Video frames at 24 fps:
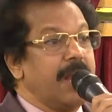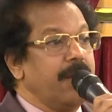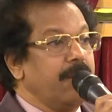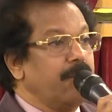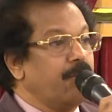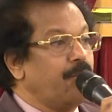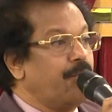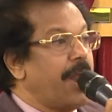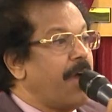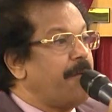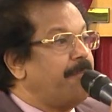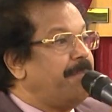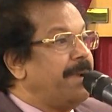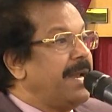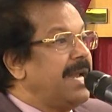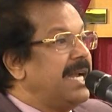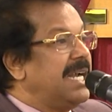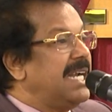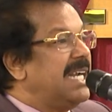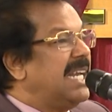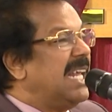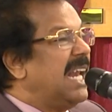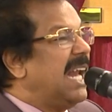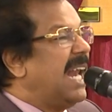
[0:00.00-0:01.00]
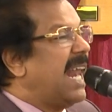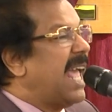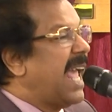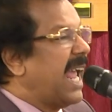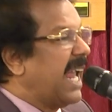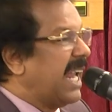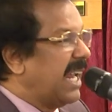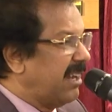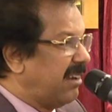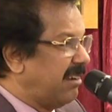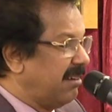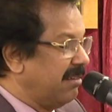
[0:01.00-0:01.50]
would have been
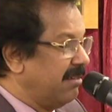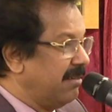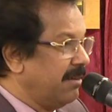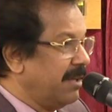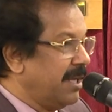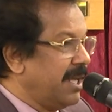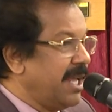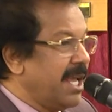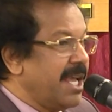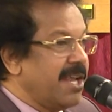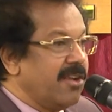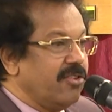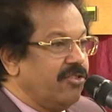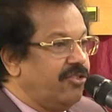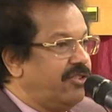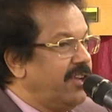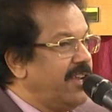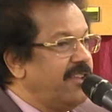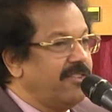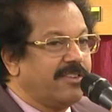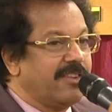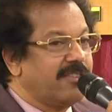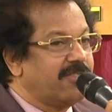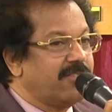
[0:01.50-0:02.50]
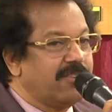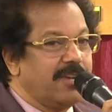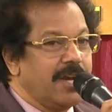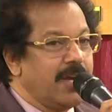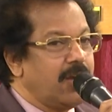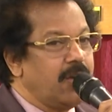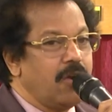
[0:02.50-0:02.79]
delayed. Jesus did